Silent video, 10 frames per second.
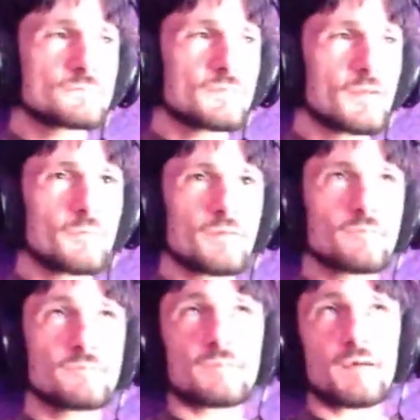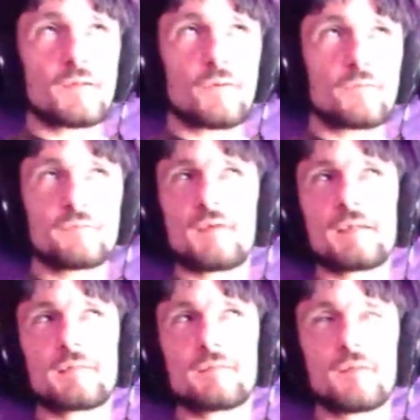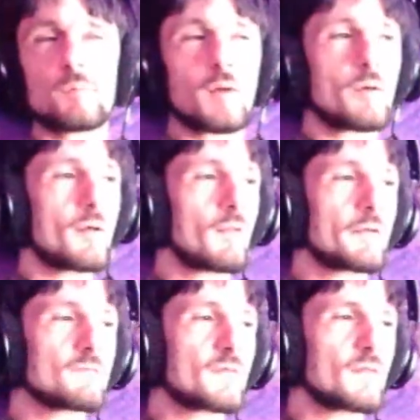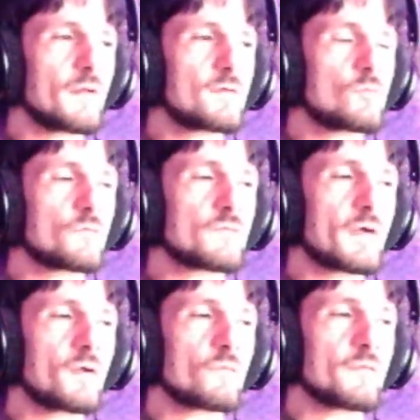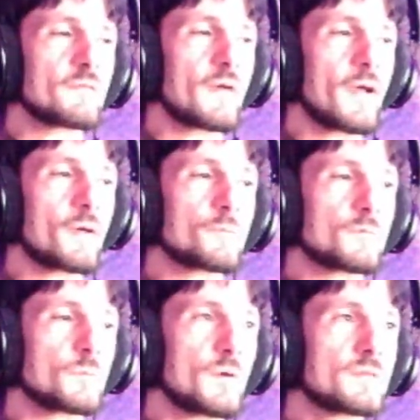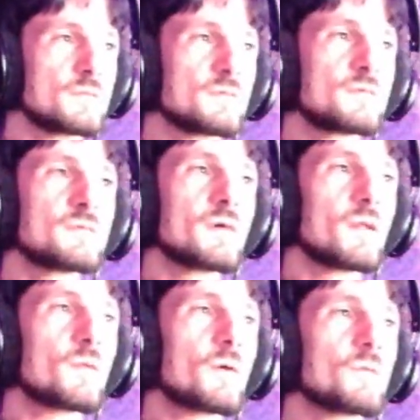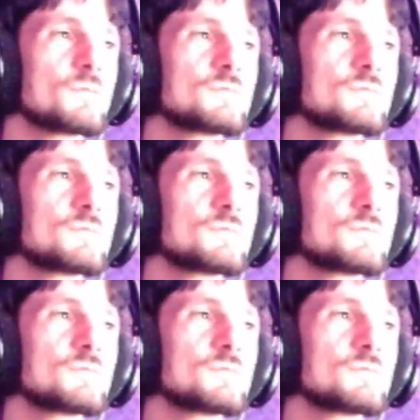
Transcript: Even if I know that technically they probably, like I said, like you were saying, I don't think they have it, but I don't know.